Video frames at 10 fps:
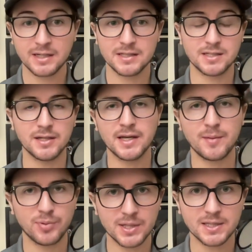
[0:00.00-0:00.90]
done that
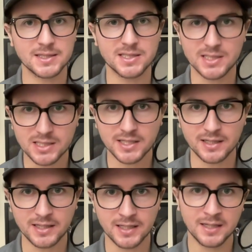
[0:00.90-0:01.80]
pretty
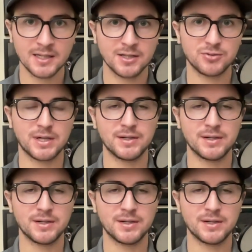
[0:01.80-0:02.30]
consistently throughout